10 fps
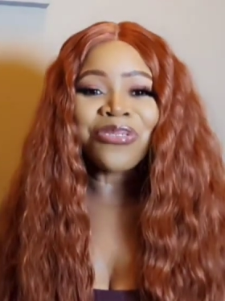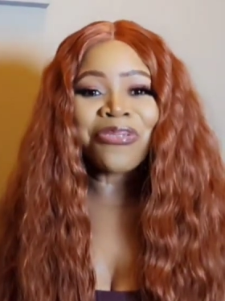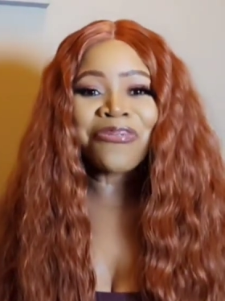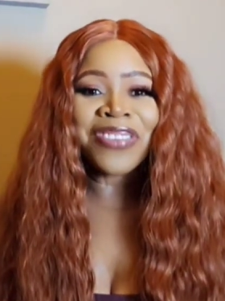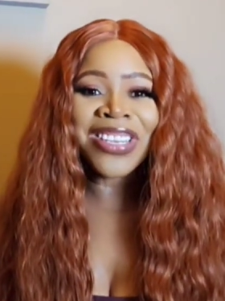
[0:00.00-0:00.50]

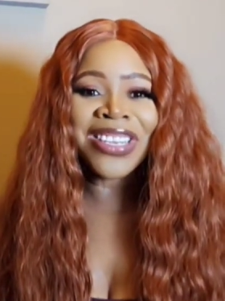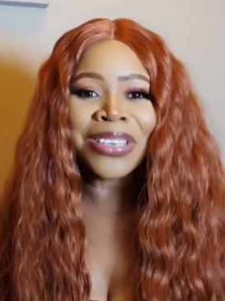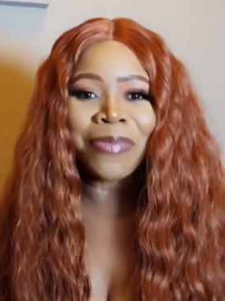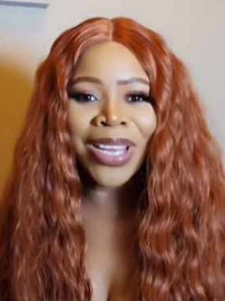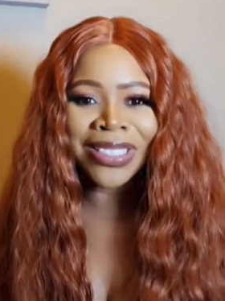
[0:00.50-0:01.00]
you're feeding
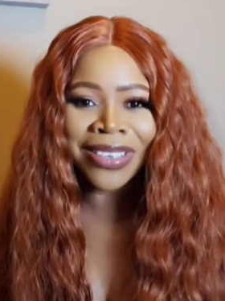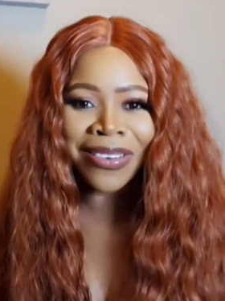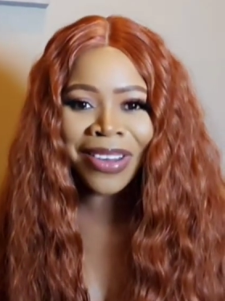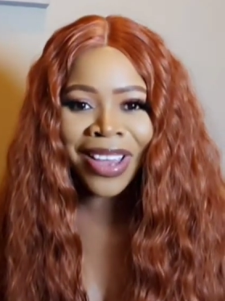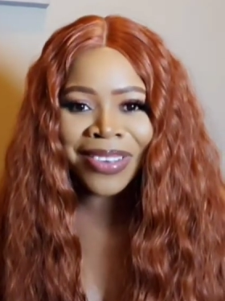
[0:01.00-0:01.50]
the
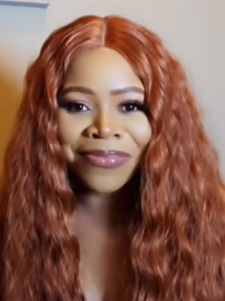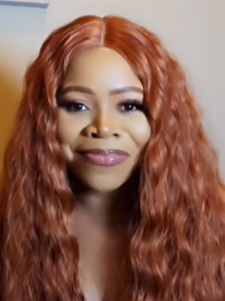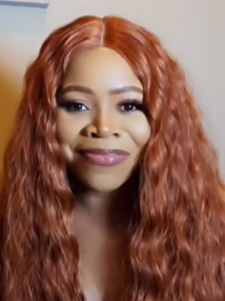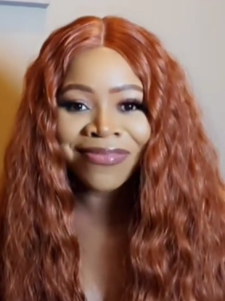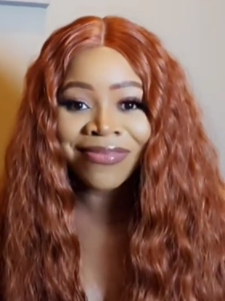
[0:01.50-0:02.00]
bacteria.
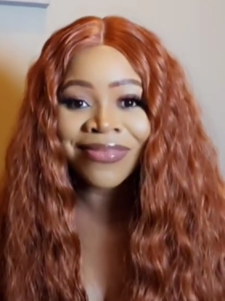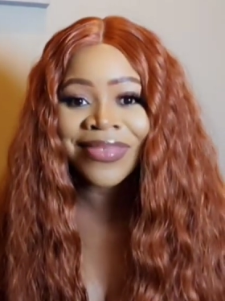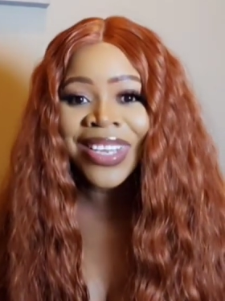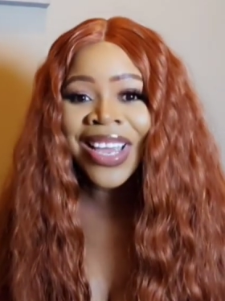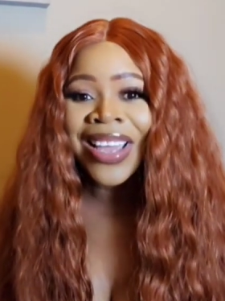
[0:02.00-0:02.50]

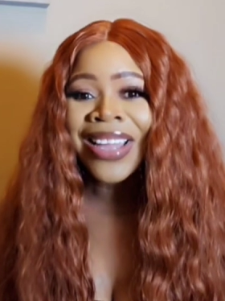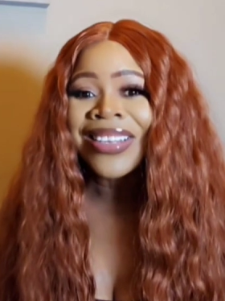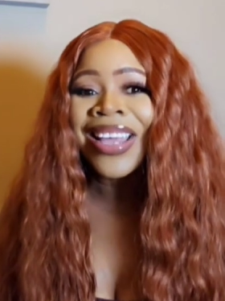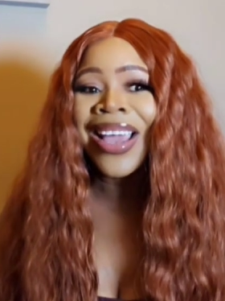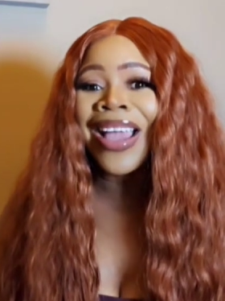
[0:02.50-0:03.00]

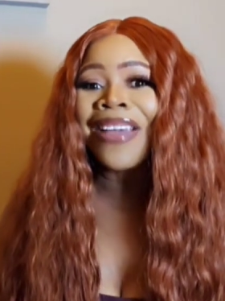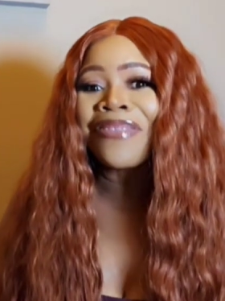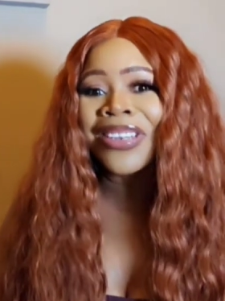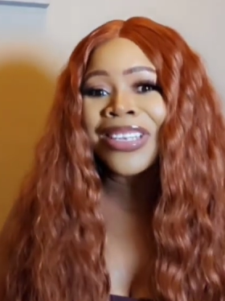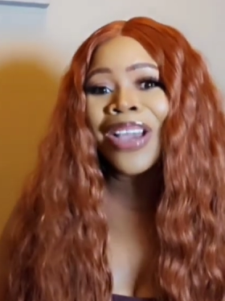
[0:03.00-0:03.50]
They're
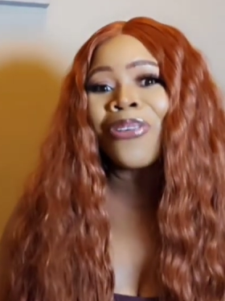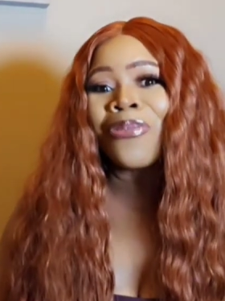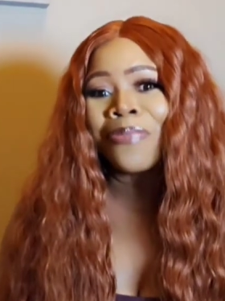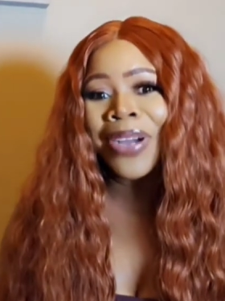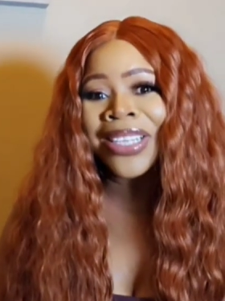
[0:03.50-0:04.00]
having their
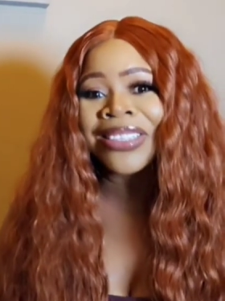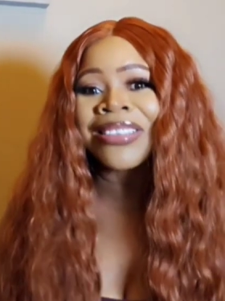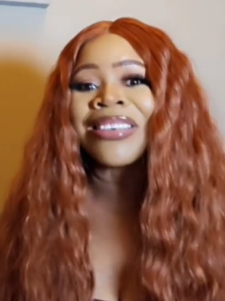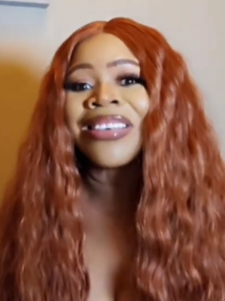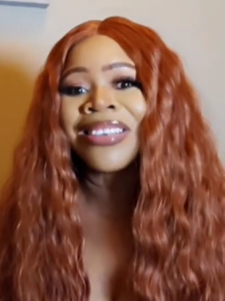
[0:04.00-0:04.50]
own
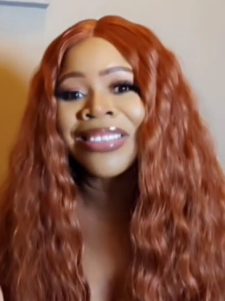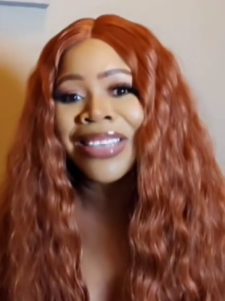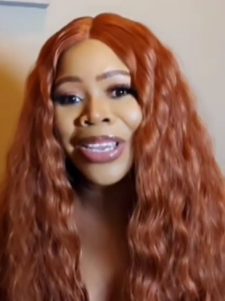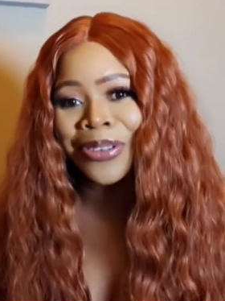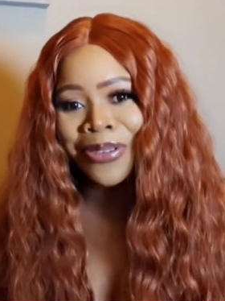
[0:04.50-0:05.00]
party
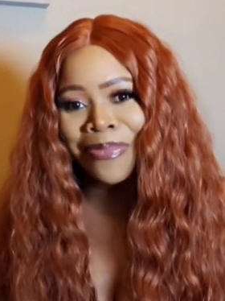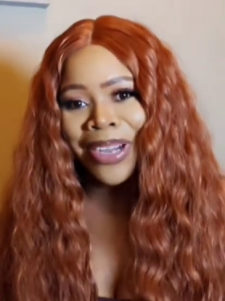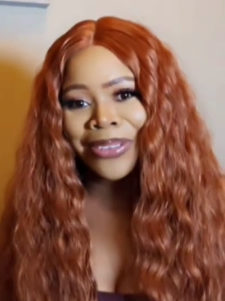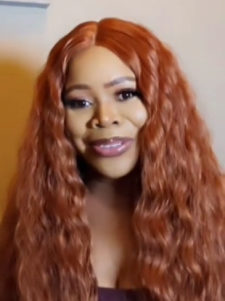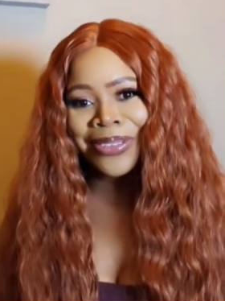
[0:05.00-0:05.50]
inside your
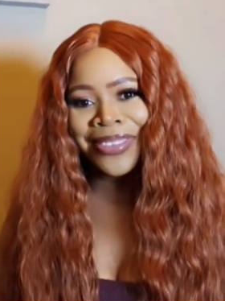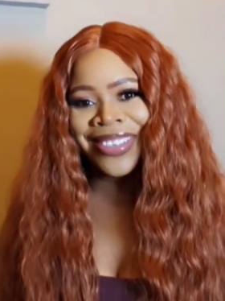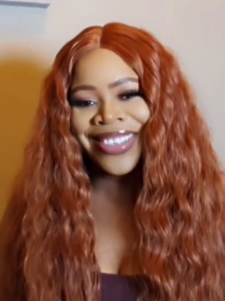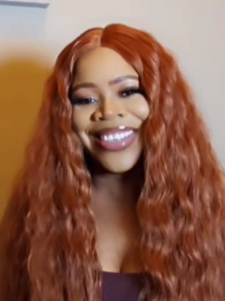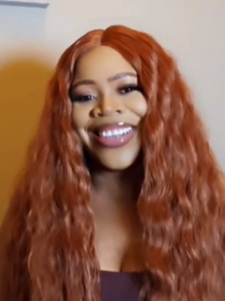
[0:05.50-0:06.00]
mouth.
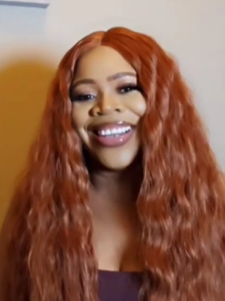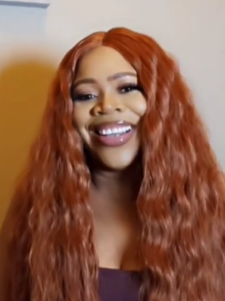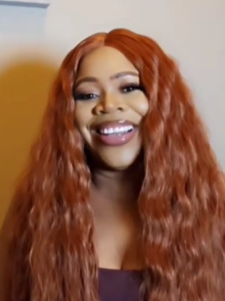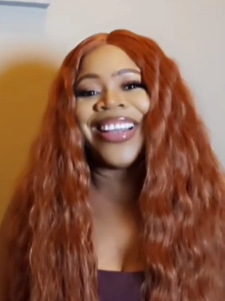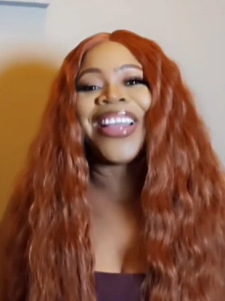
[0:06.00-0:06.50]

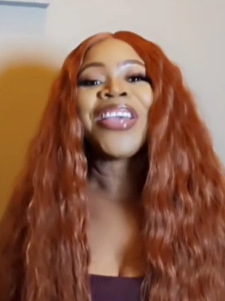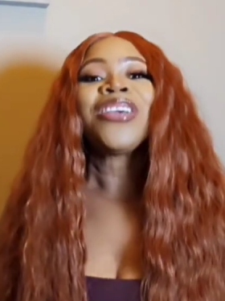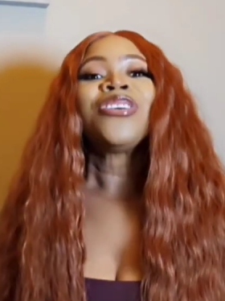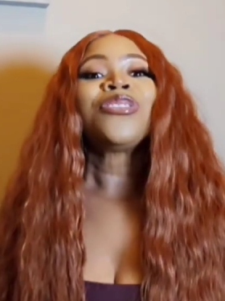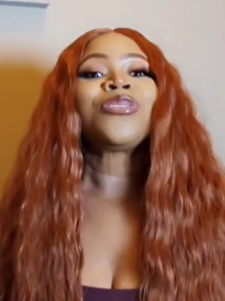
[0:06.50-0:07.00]

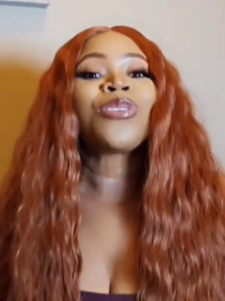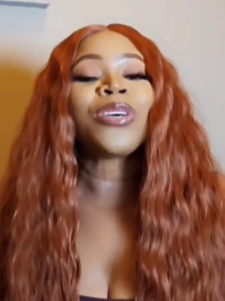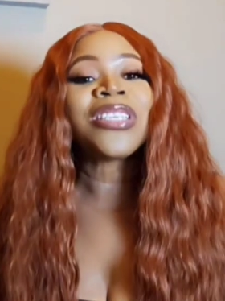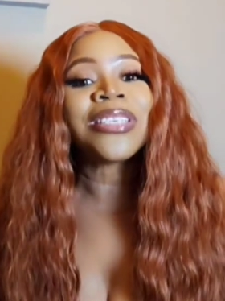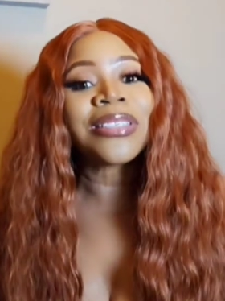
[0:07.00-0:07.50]

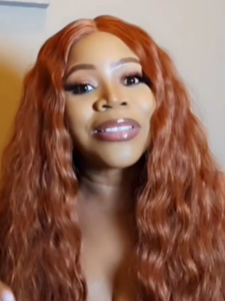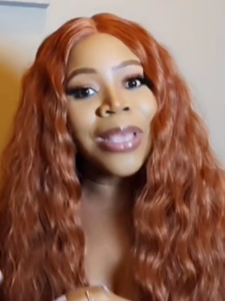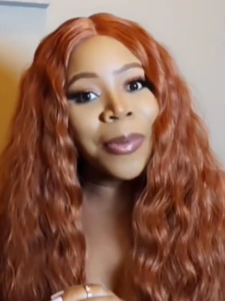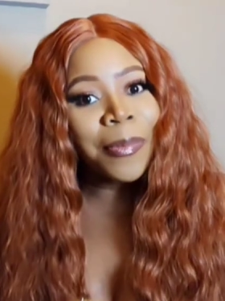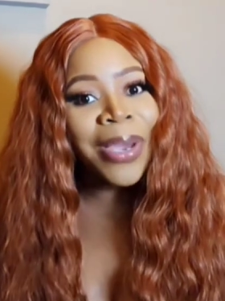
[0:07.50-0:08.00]
So these
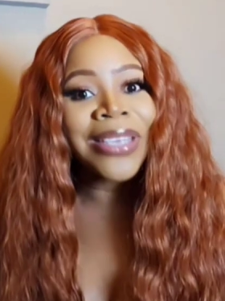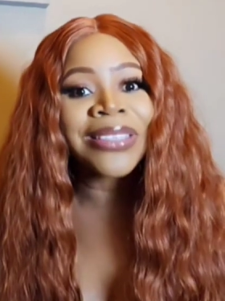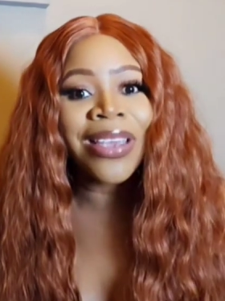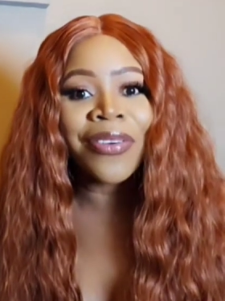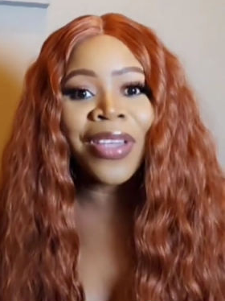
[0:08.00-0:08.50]

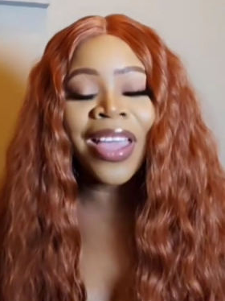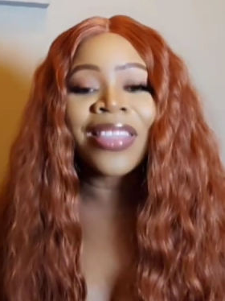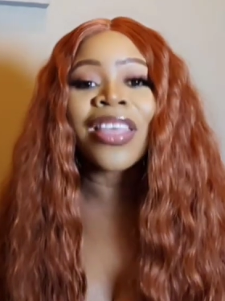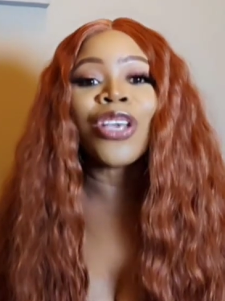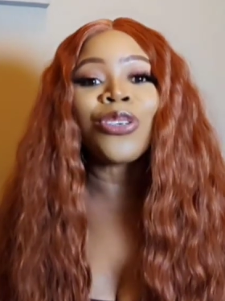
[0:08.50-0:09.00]

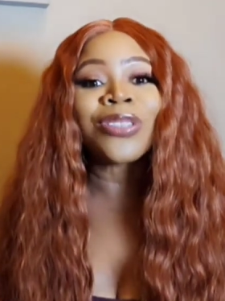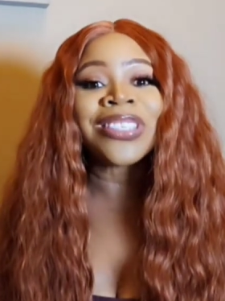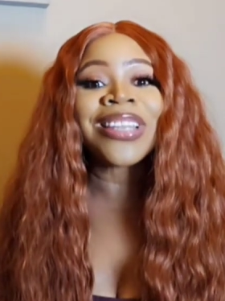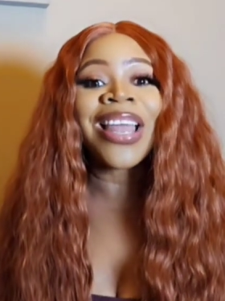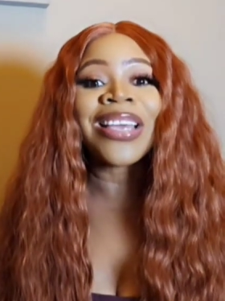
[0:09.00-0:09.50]
bacteria, they
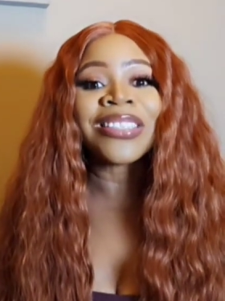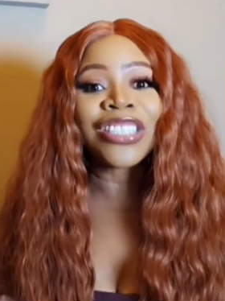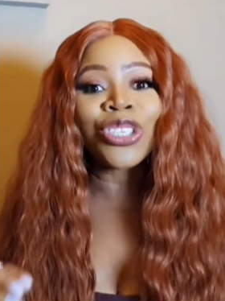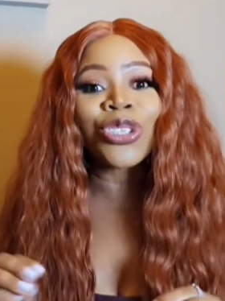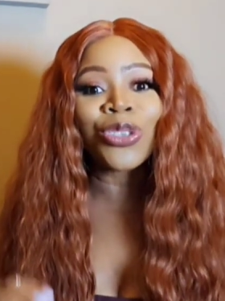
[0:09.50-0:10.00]
utilize
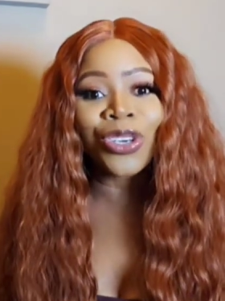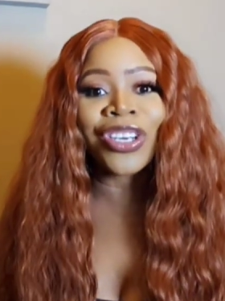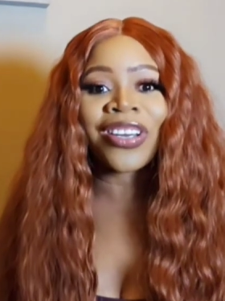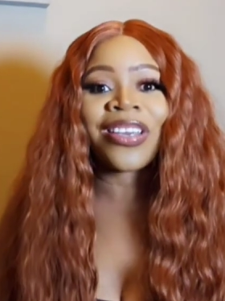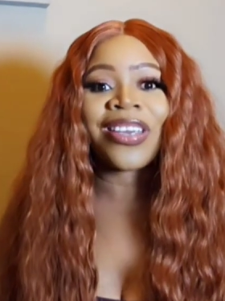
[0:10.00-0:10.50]
the
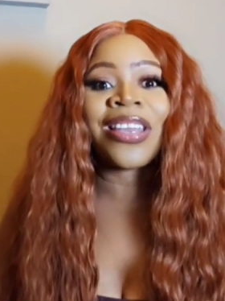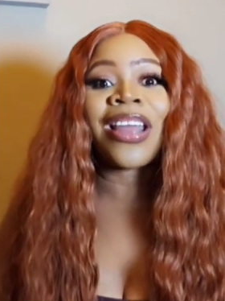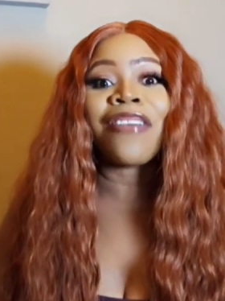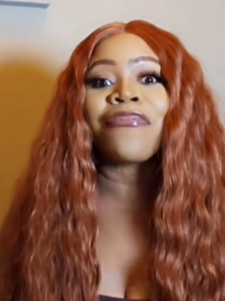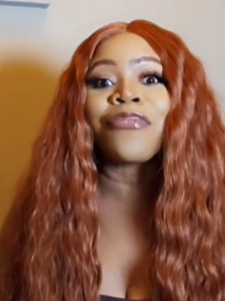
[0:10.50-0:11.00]
sugar
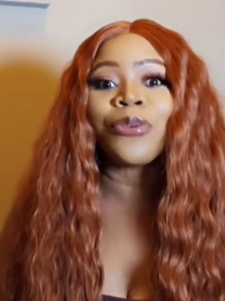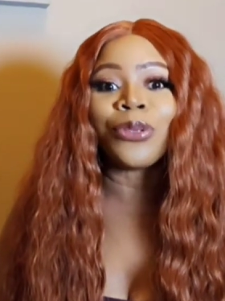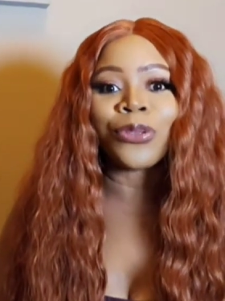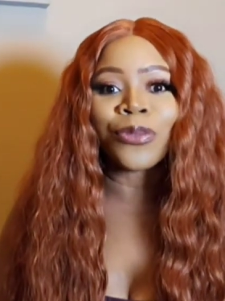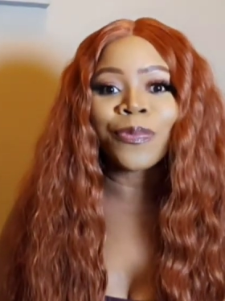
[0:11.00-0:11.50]
in our
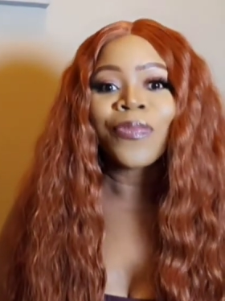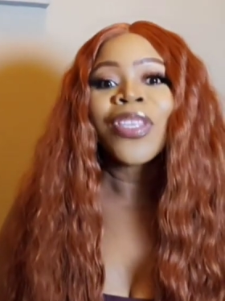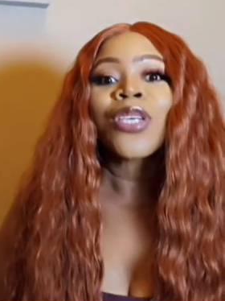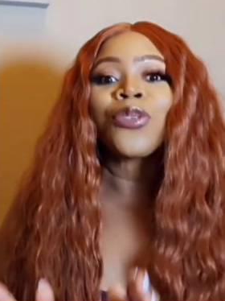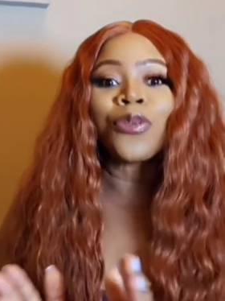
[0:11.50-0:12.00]
food
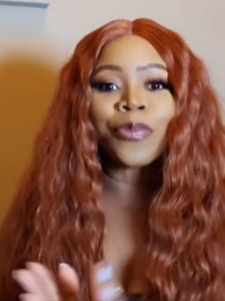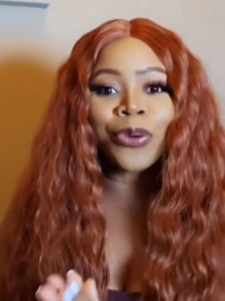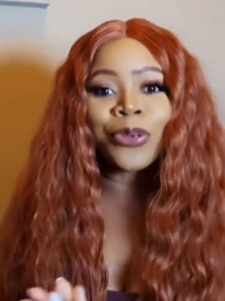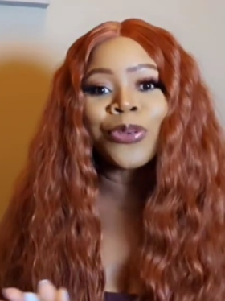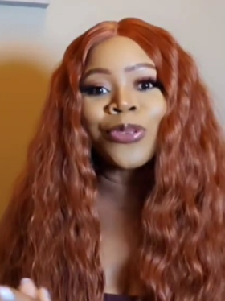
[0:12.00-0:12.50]
to
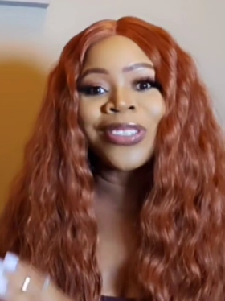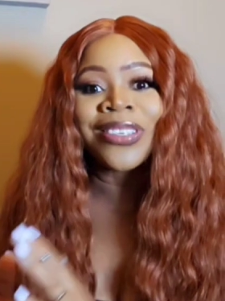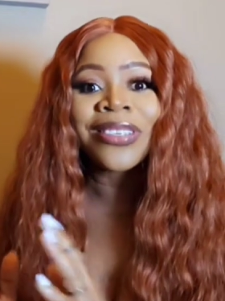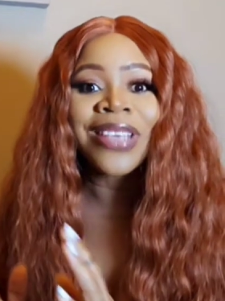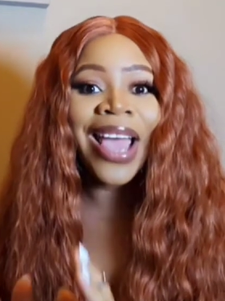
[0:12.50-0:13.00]

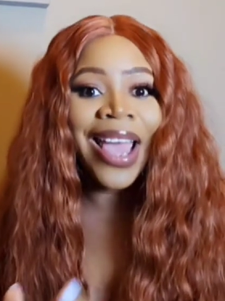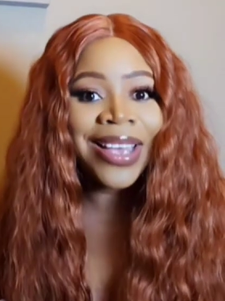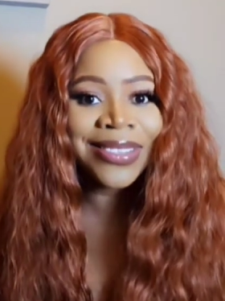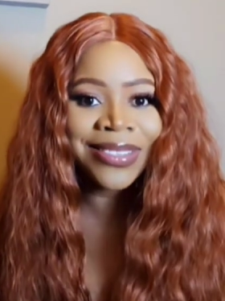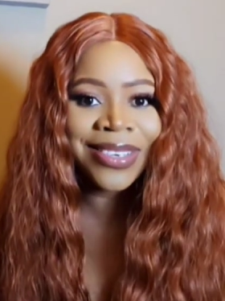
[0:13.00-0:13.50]
produce
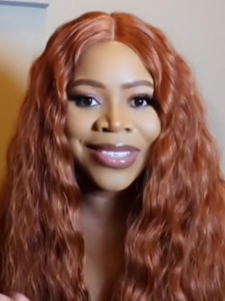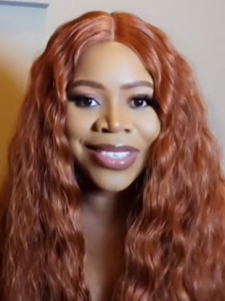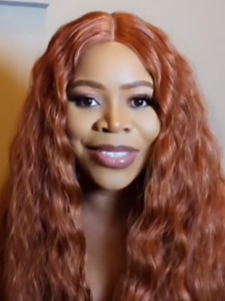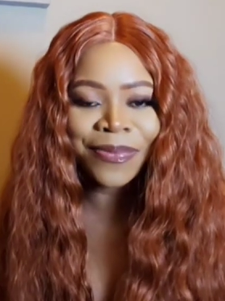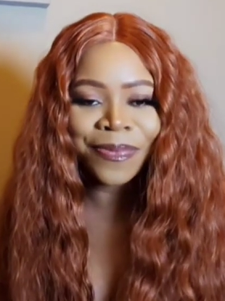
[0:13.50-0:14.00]
acid,